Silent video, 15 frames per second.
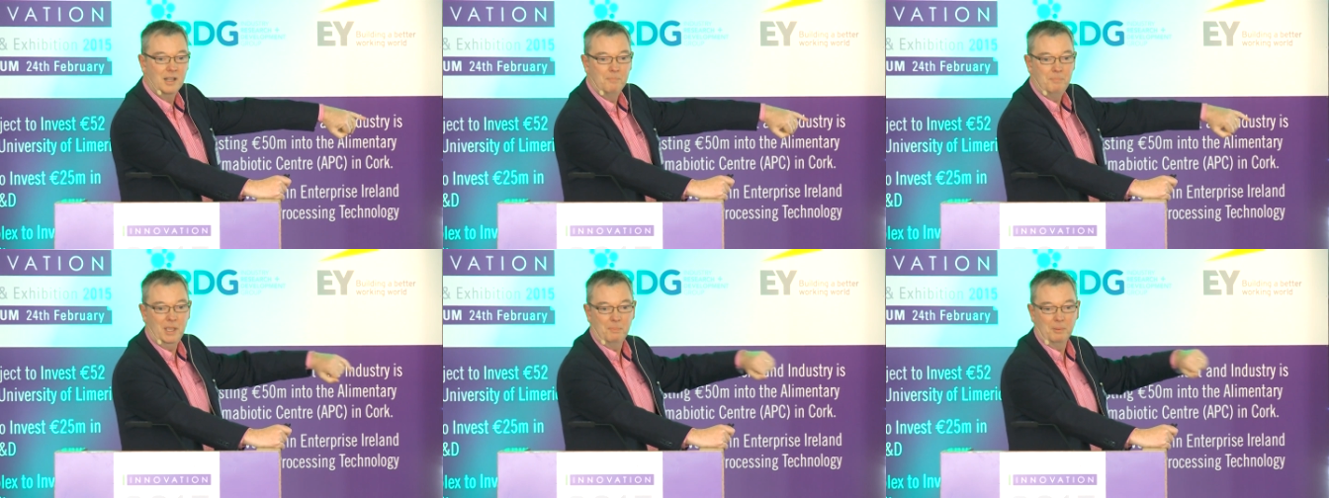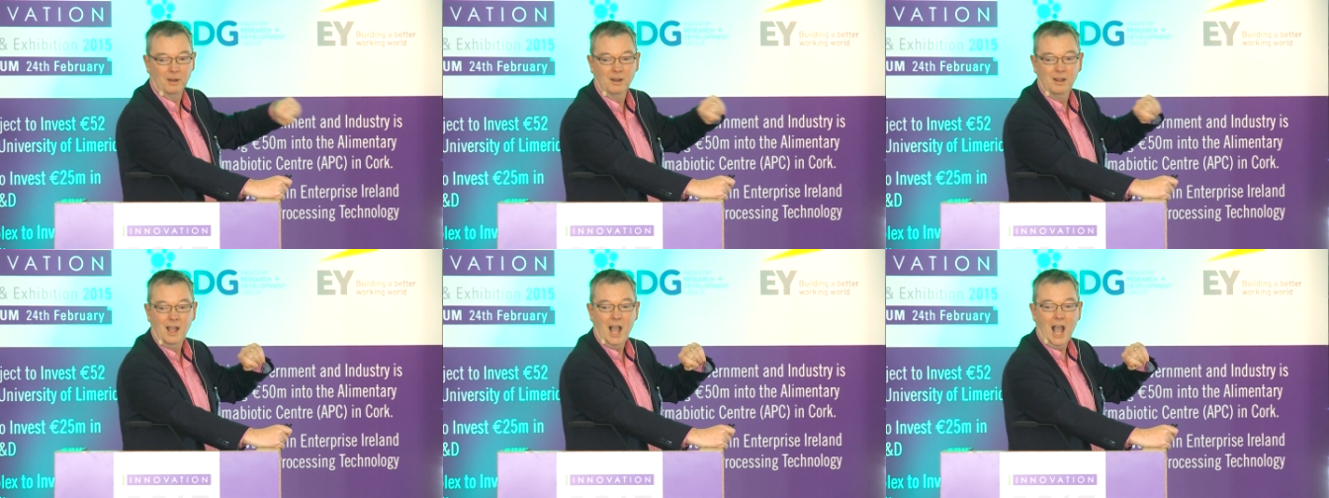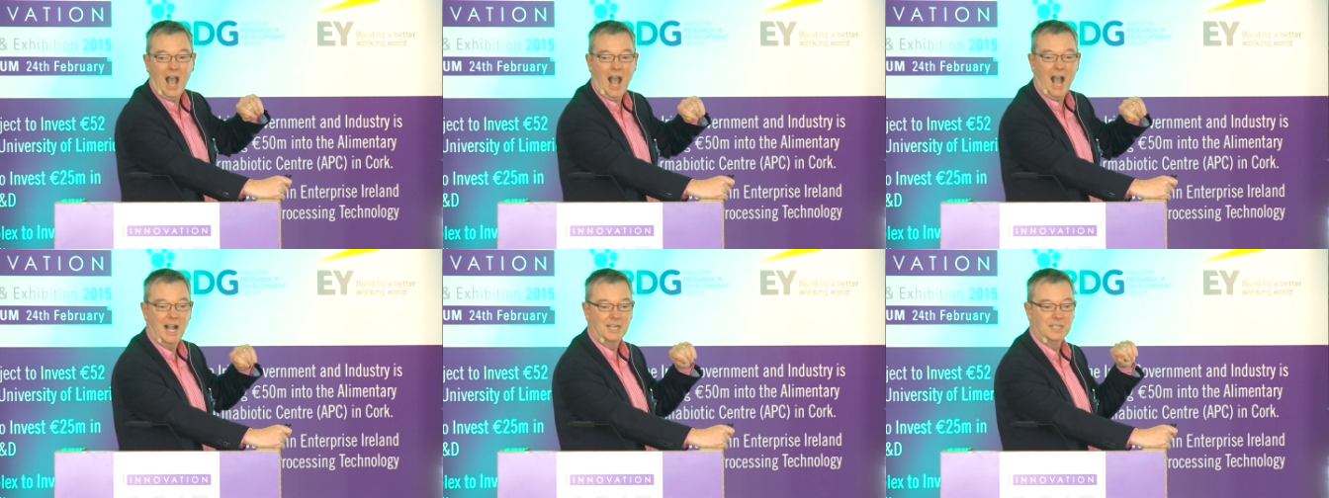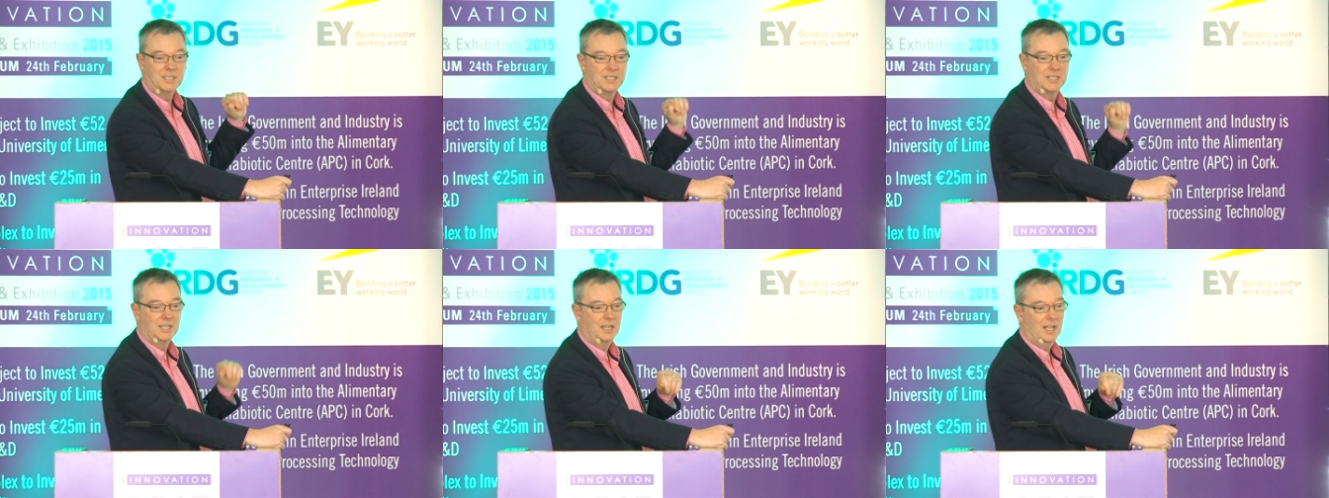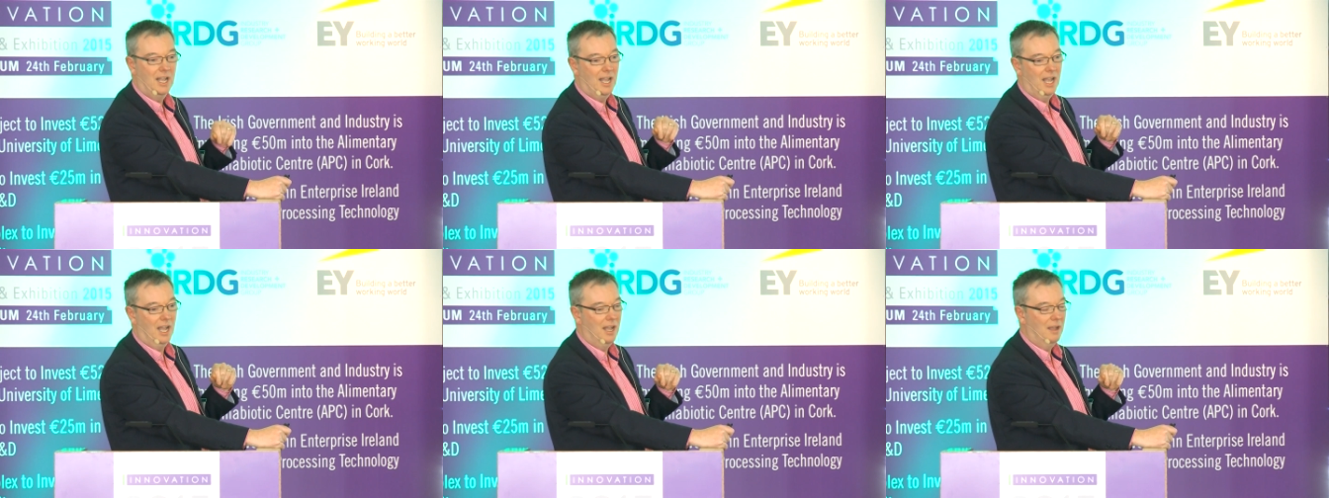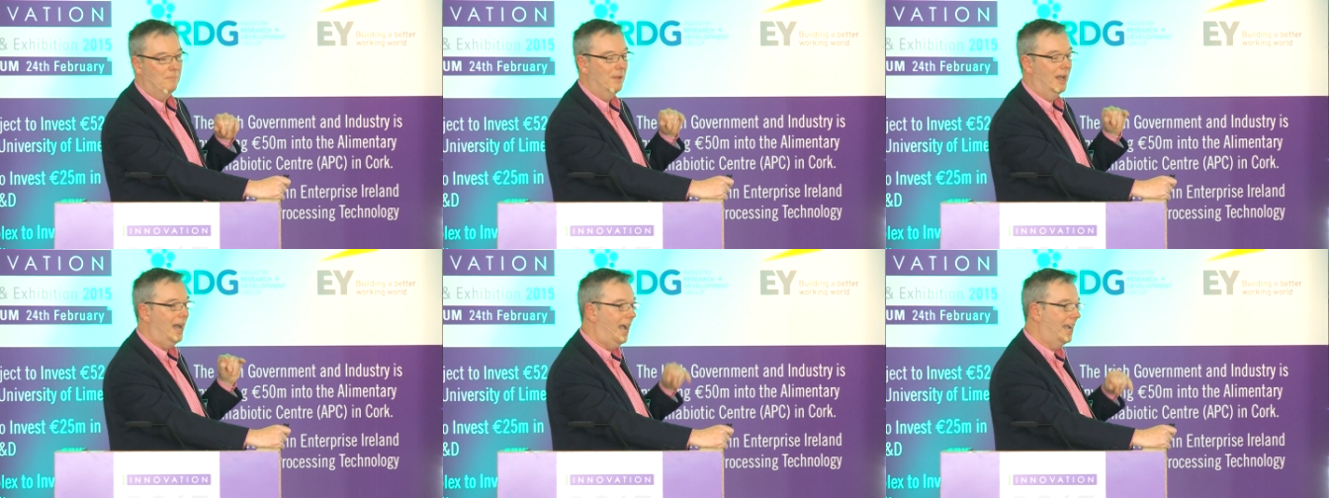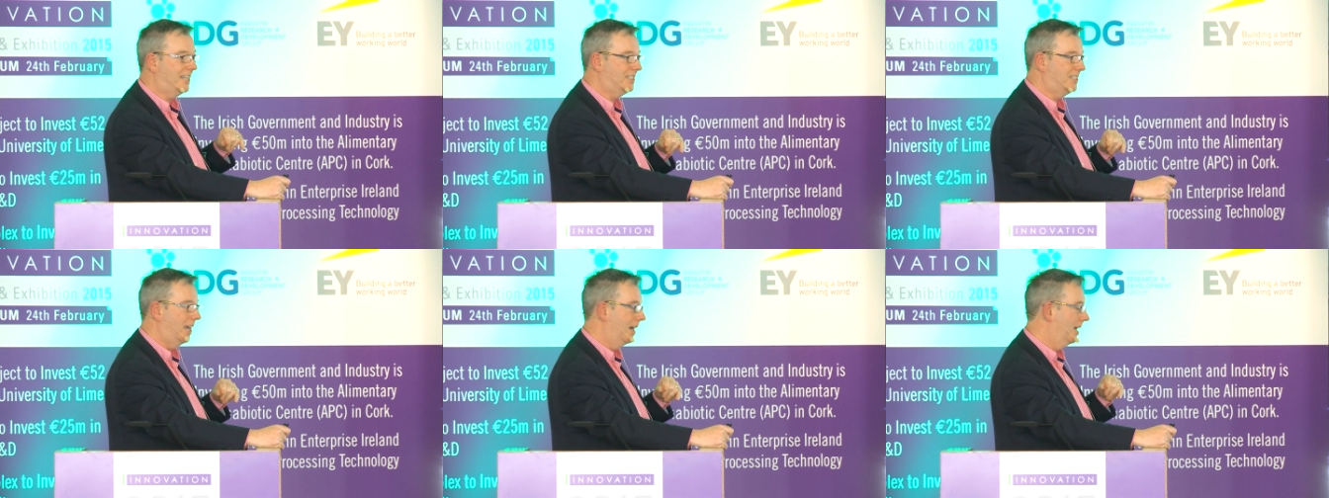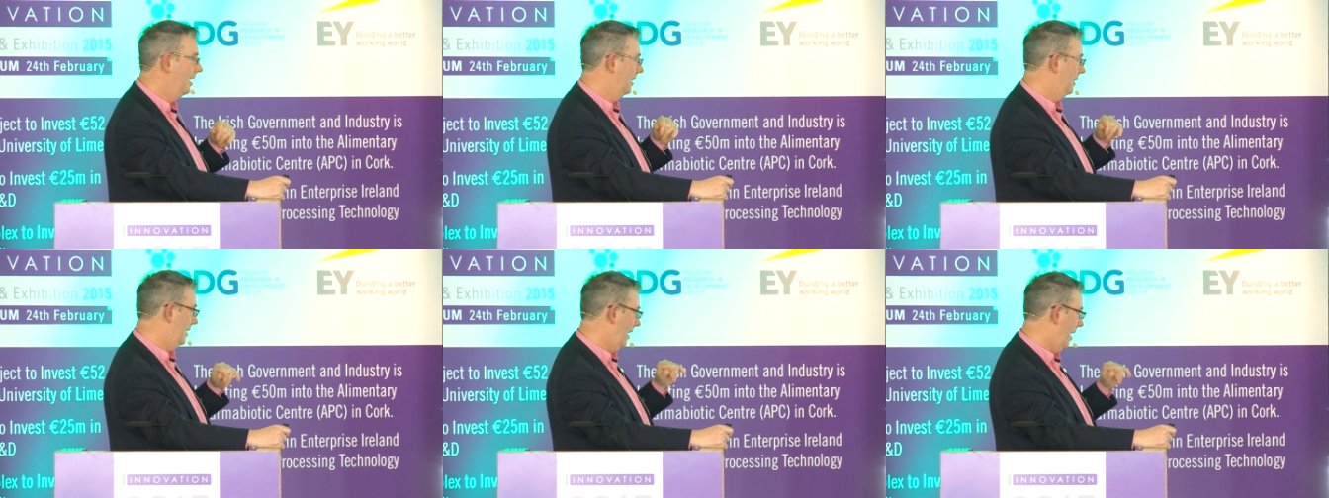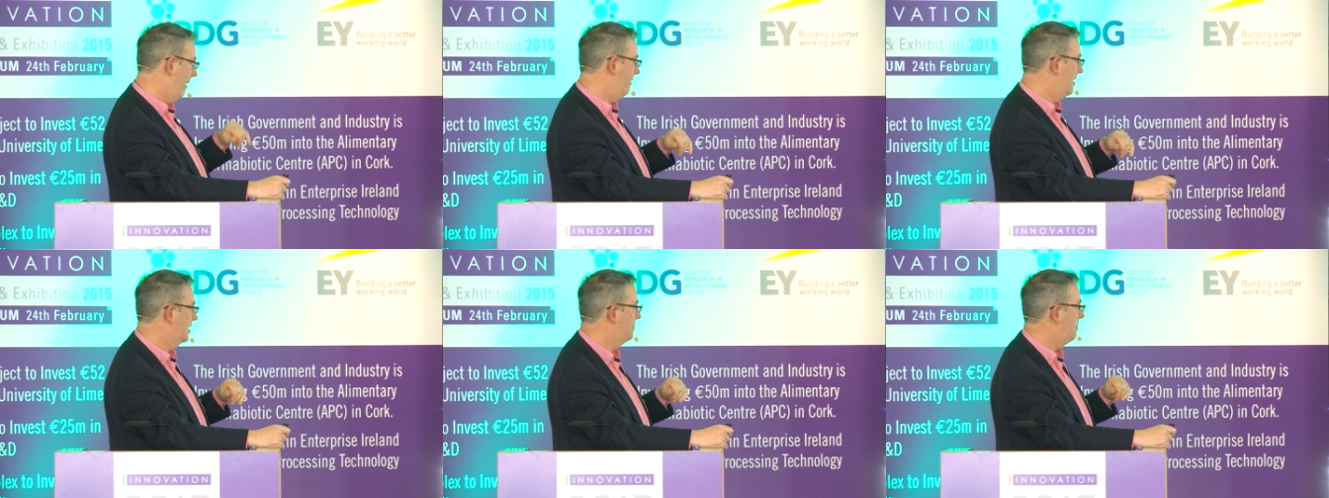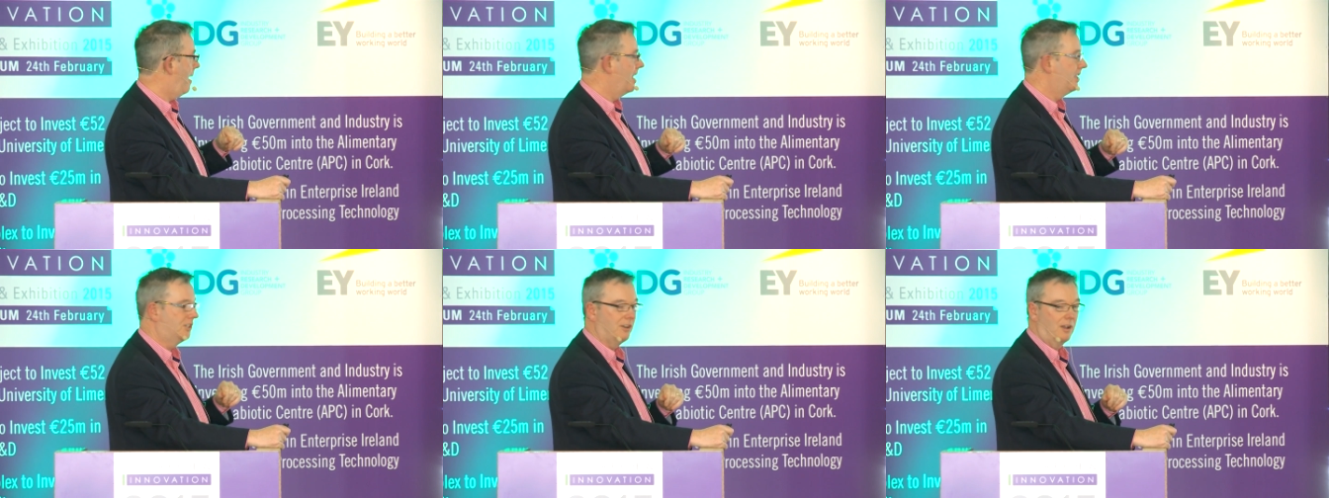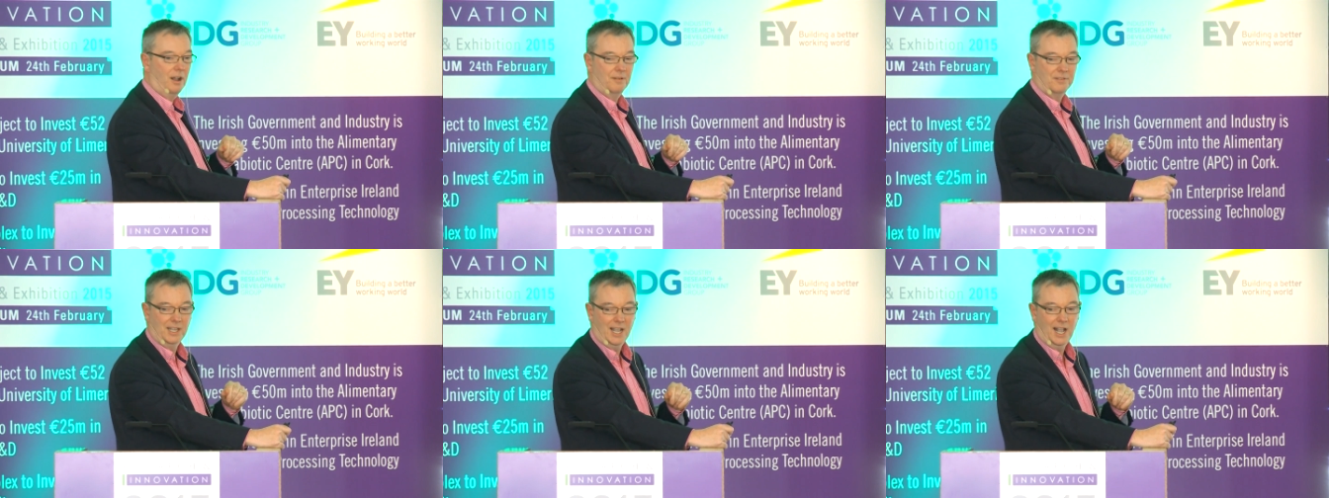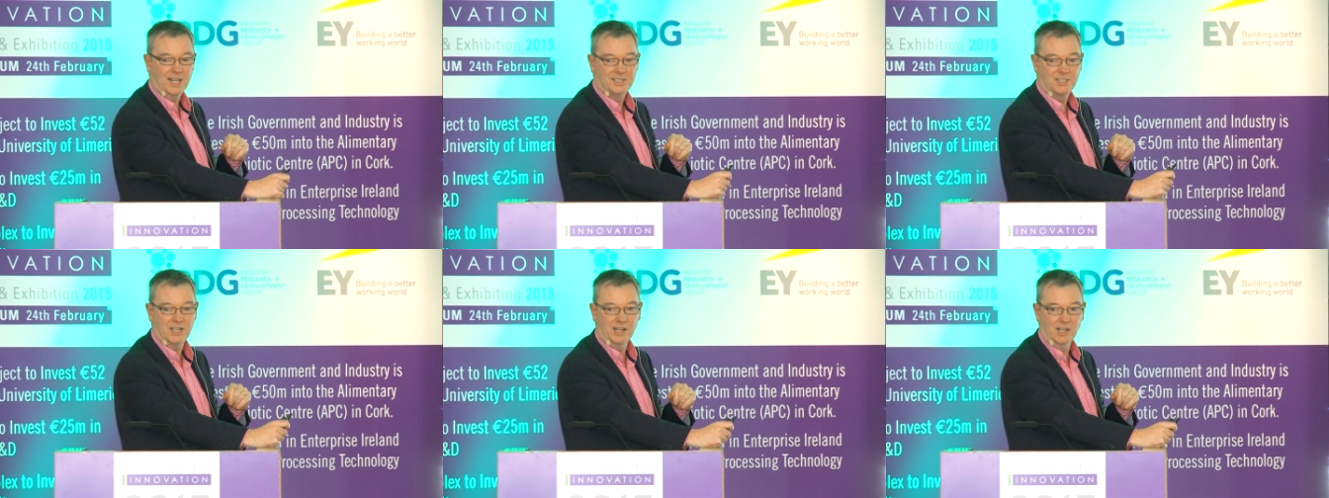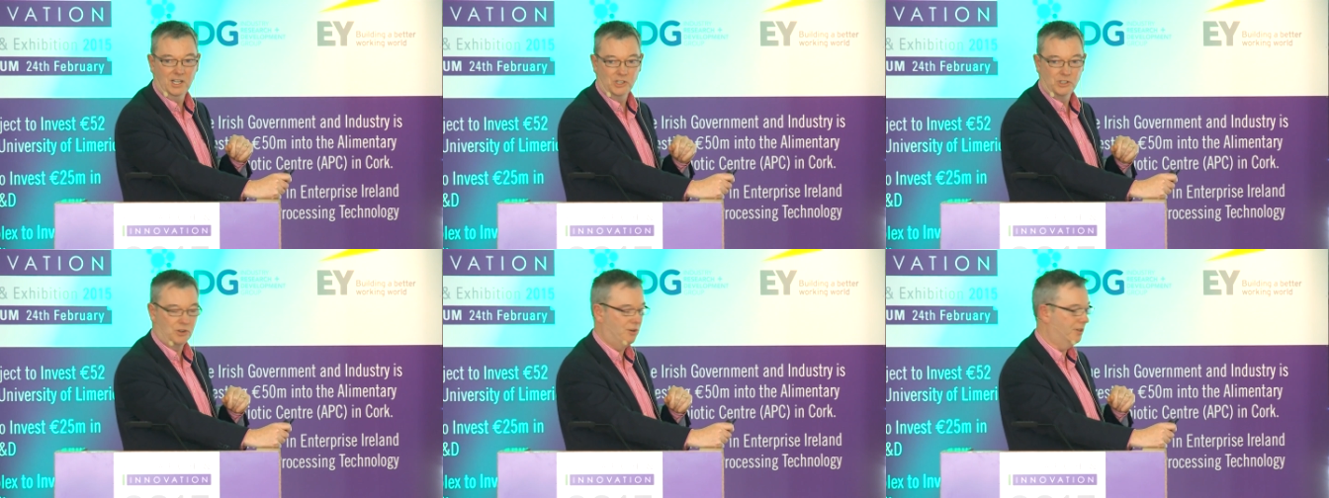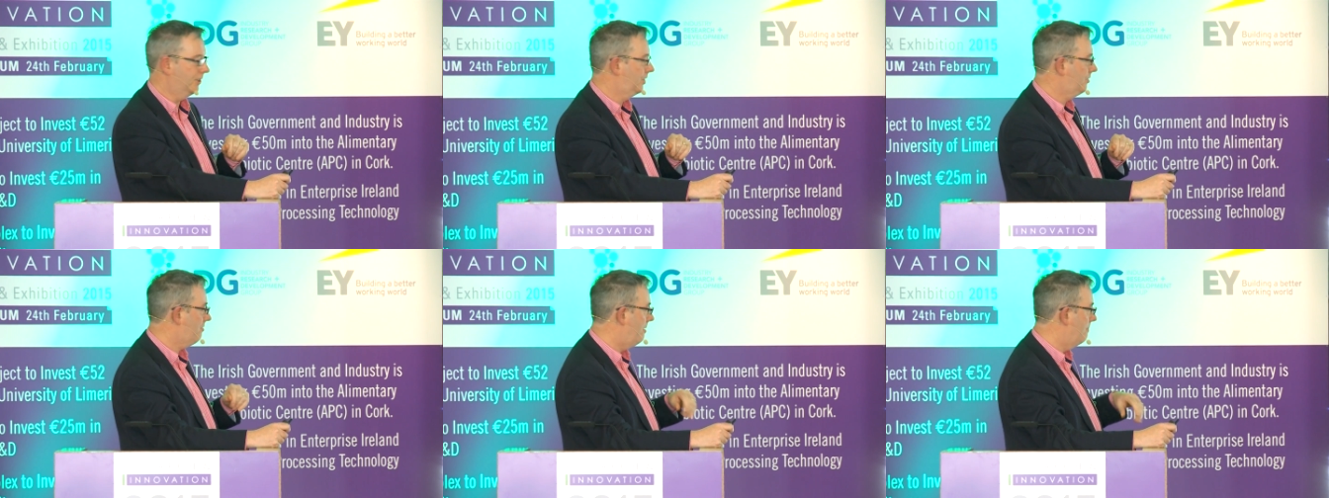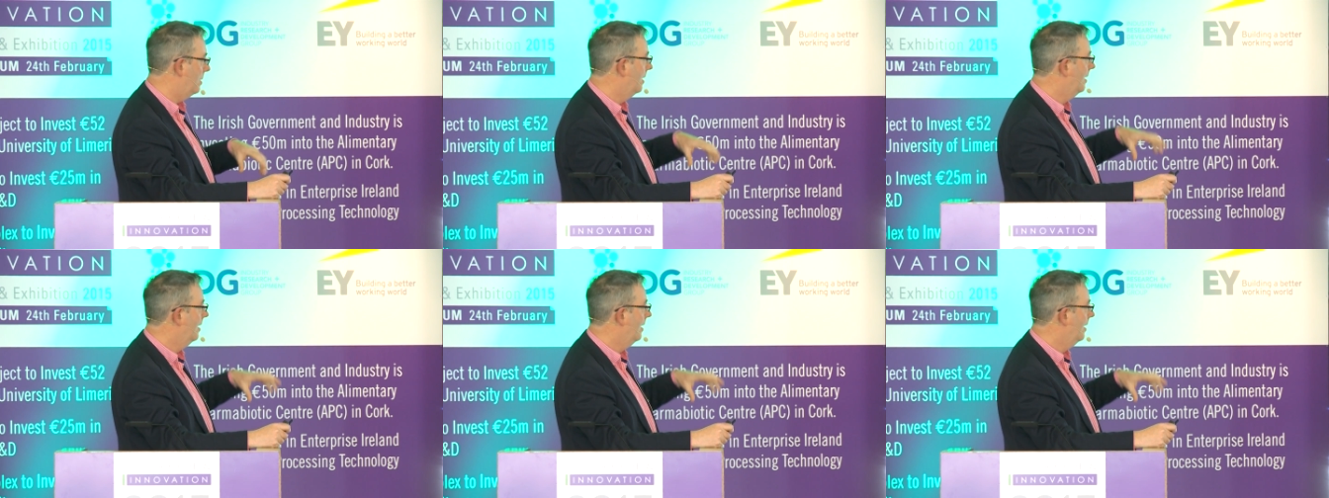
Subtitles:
people and AXA, the Irish branch of the AXA insurance group.